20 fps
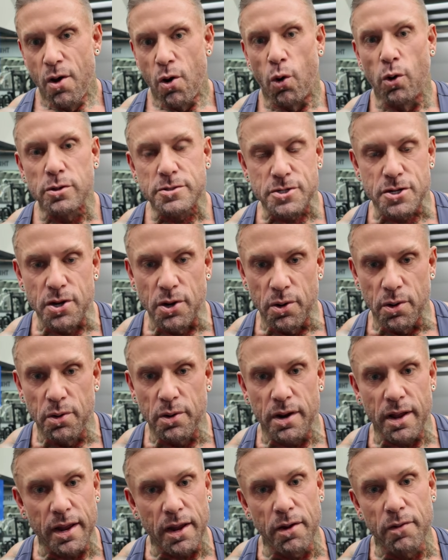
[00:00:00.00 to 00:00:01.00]
or
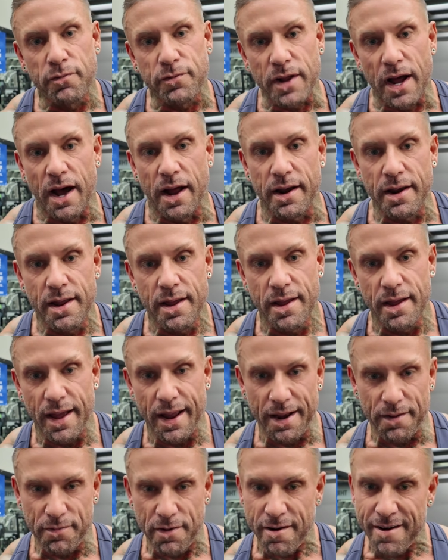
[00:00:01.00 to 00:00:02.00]
2 that you've done
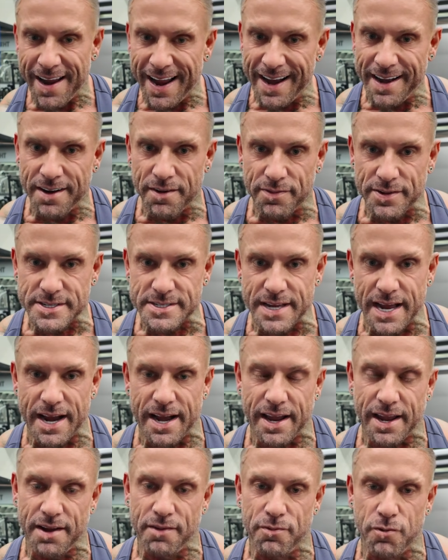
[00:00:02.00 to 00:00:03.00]
at the very end of a
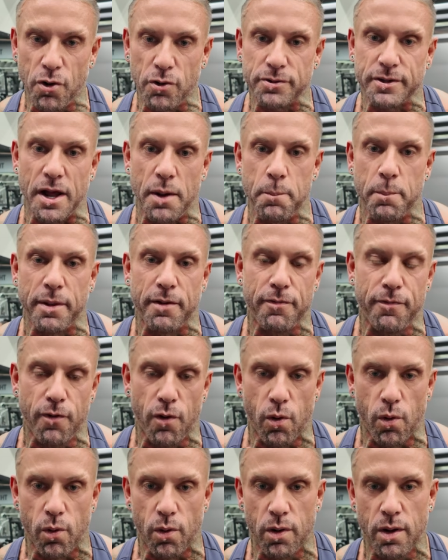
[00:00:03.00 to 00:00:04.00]
set that you've not done
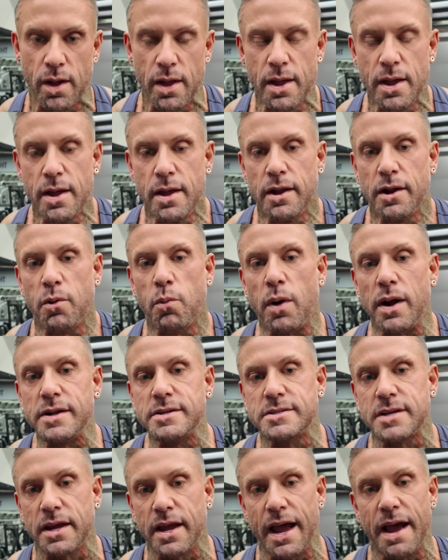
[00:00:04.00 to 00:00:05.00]
before. The
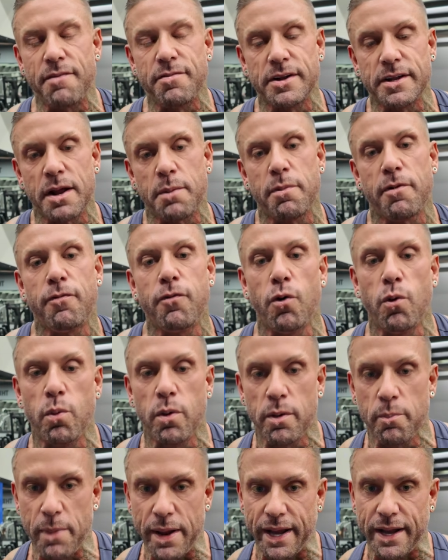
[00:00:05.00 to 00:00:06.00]
ones that you haven't done before
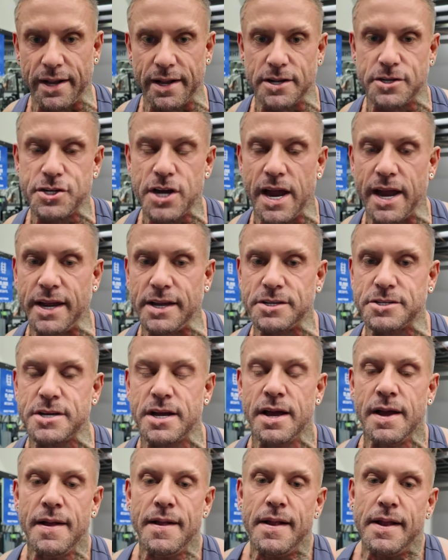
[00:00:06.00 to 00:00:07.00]
will make the
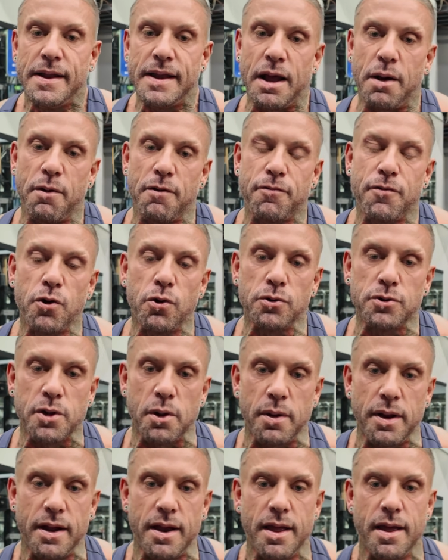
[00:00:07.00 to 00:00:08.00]
change. Now, if you're
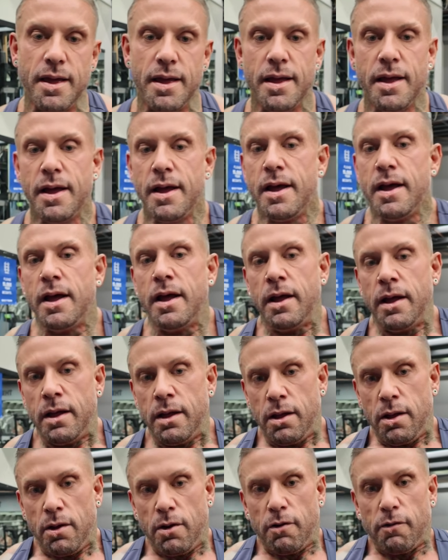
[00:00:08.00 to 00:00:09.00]
doing
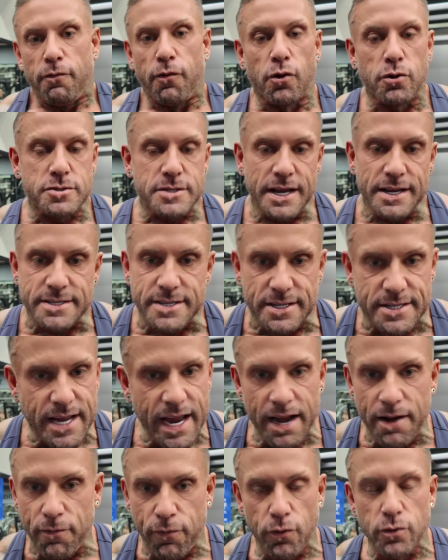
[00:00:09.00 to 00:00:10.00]
4 sets of
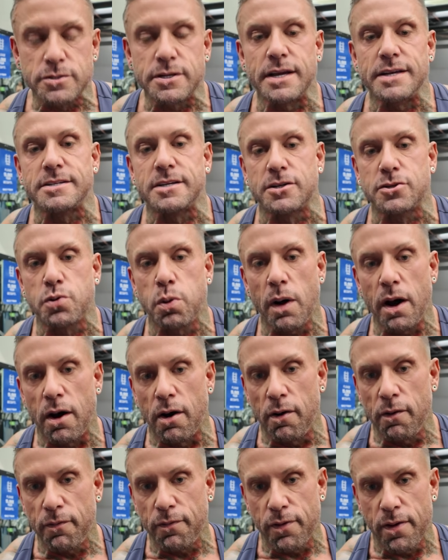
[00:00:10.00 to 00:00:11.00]
10, 4 sets of
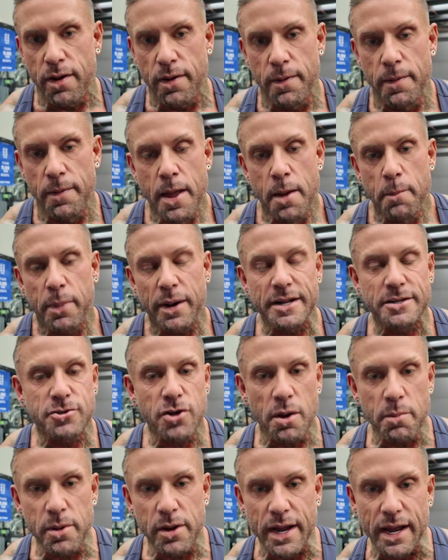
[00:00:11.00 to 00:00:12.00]
12, by the
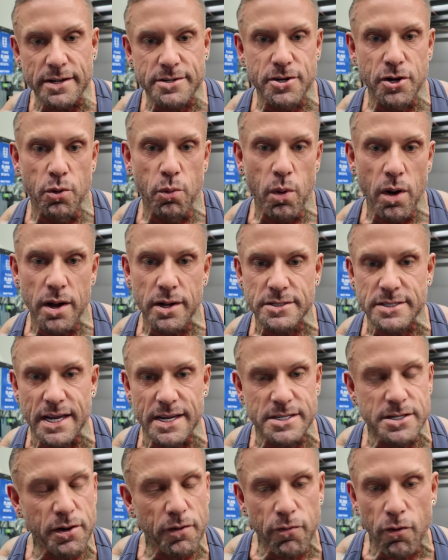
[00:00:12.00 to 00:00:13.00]
time you get to your work
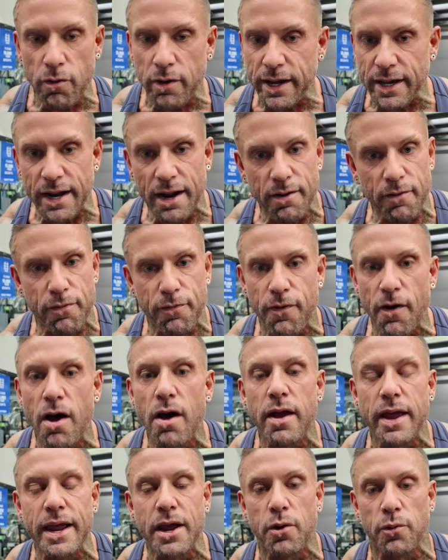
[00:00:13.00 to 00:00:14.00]
sets, you've already done
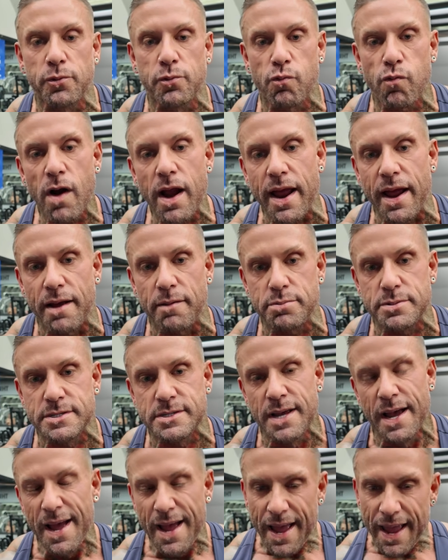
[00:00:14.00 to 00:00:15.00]
30 odd
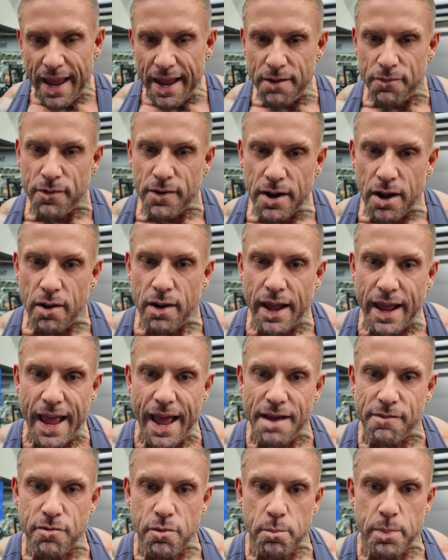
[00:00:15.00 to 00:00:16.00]
reps. Even though they
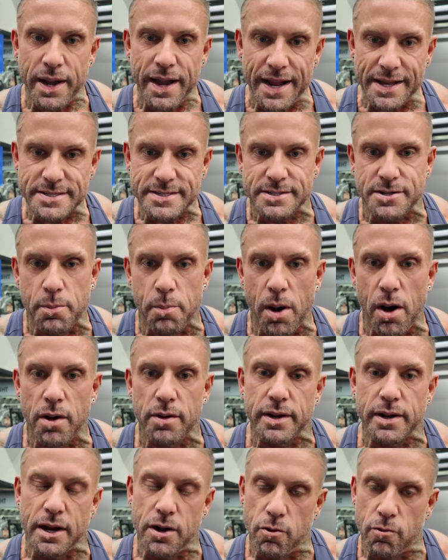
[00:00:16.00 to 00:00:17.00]
haven't been as
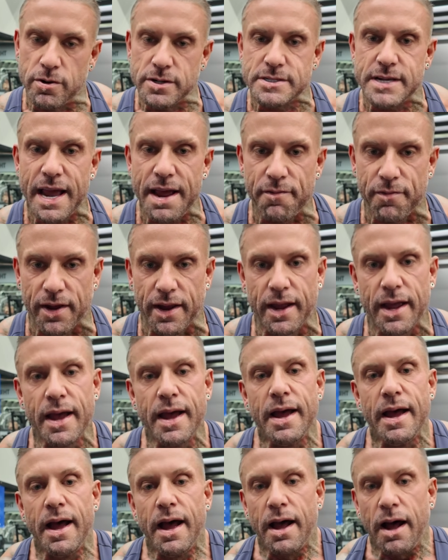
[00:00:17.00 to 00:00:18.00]
demanding or as heavy,
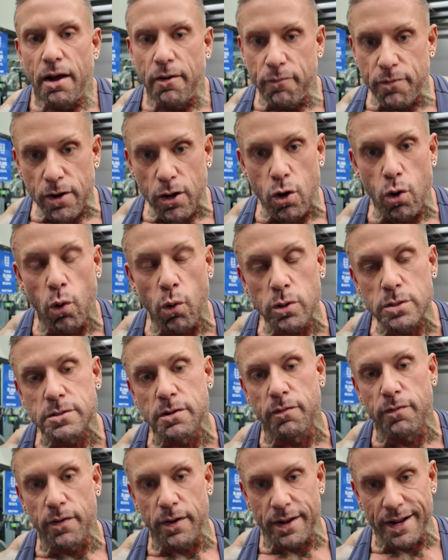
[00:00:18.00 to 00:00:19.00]
over the course
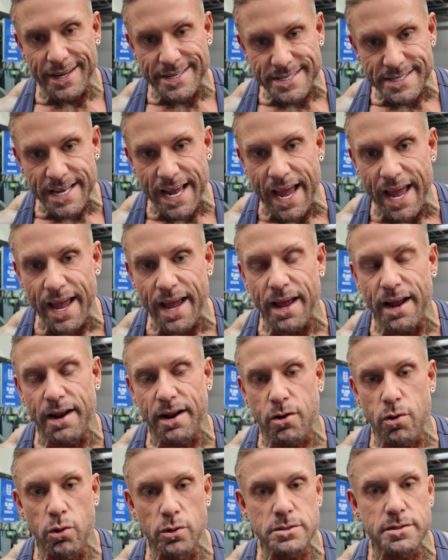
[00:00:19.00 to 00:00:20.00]
of a set and
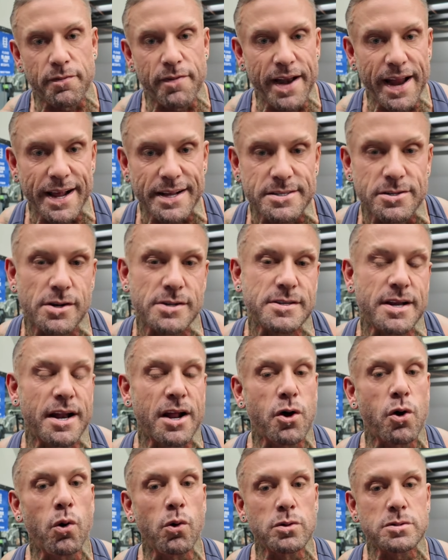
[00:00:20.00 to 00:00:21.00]
the course of an exercise and the
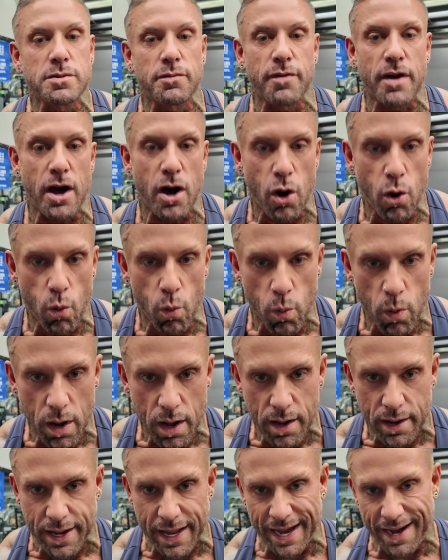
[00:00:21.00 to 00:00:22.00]
course of the whole
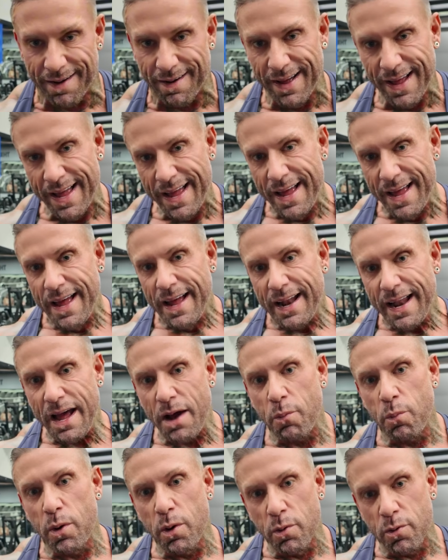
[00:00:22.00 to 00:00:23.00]
workout,
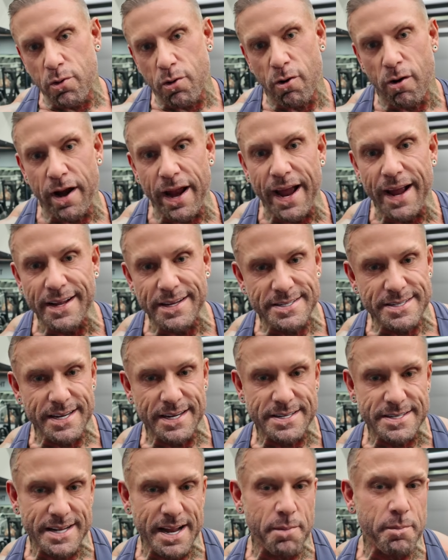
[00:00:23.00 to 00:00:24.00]
that will create
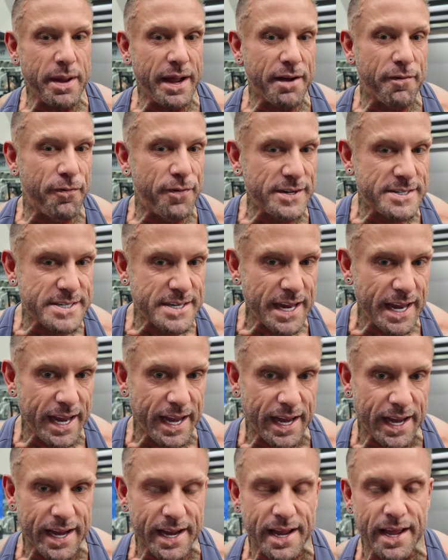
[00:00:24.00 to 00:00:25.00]
systemic
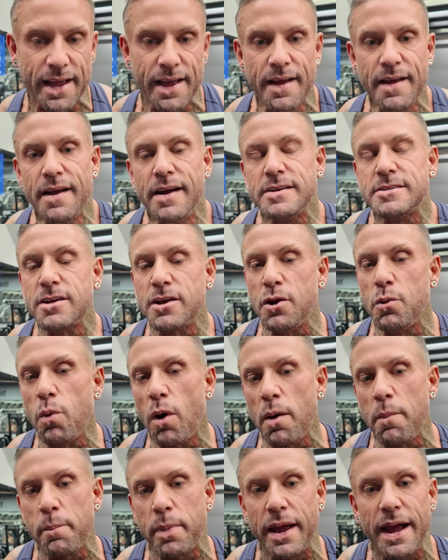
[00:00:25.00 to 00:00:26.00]
fatigue. So you
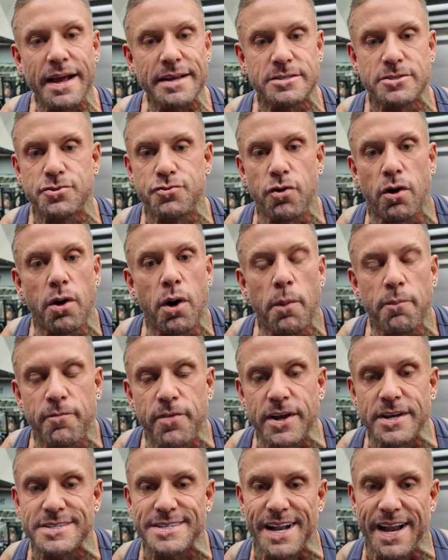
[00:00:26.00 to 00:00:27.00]
won't be as strong,
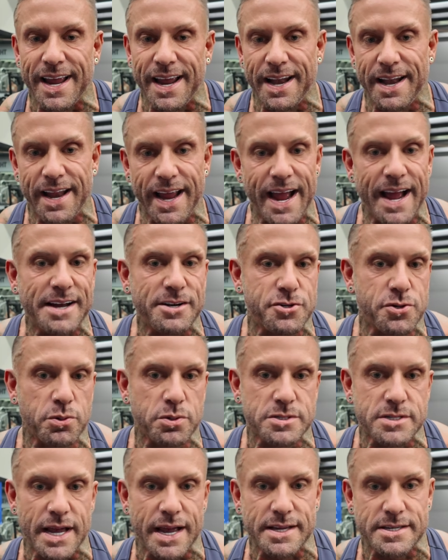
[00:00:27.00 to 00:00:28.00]
obviously, in the actual
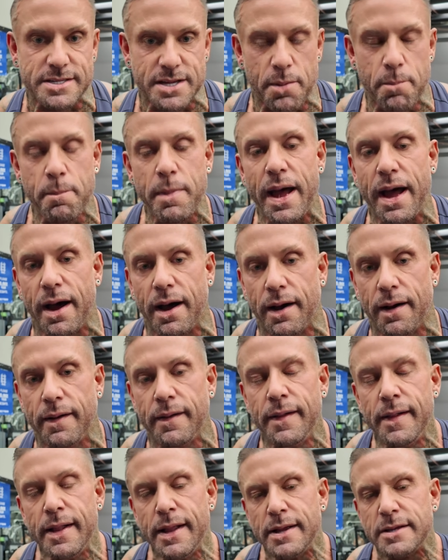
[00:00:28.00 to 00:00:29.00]
sets that matter.
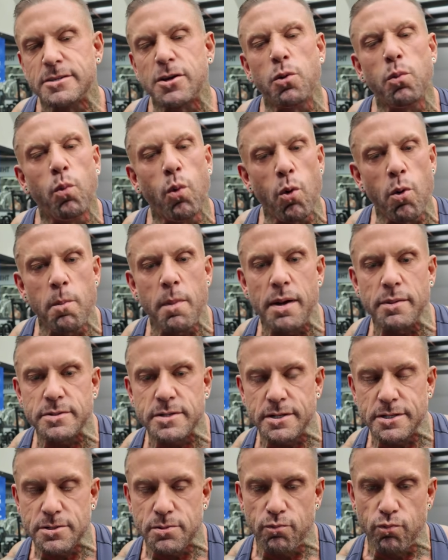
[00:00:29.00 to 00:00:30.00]
So
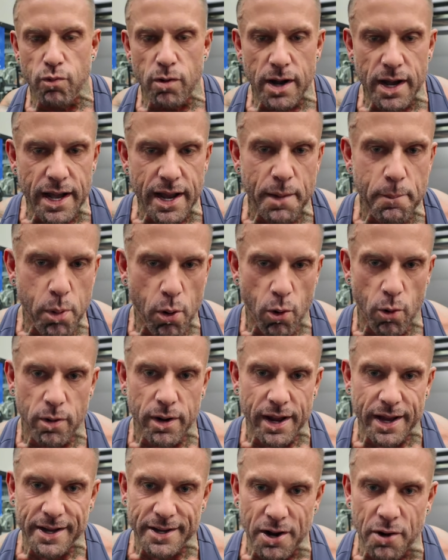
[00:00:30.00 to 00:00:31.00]
warm-ups is really
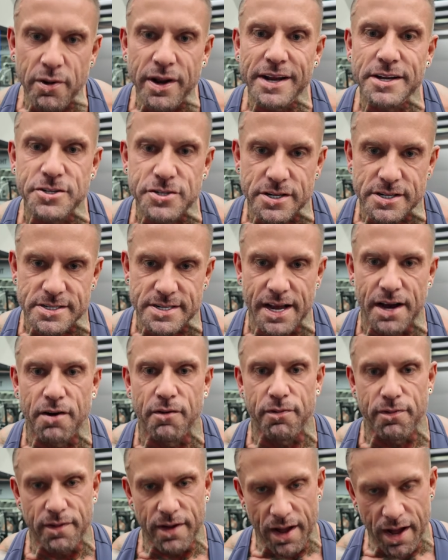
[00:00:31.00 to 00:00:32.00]
important that you don't injure
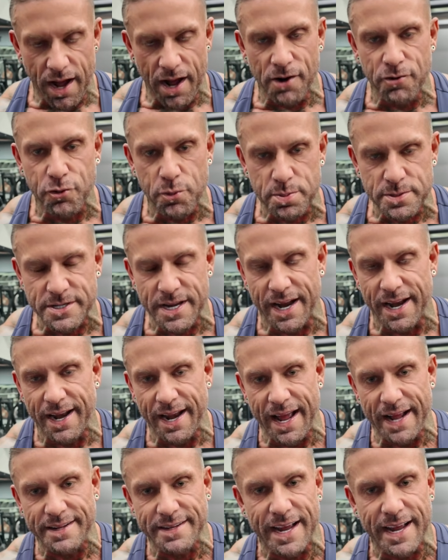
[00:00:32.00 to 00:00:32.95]
yourself. 100%, that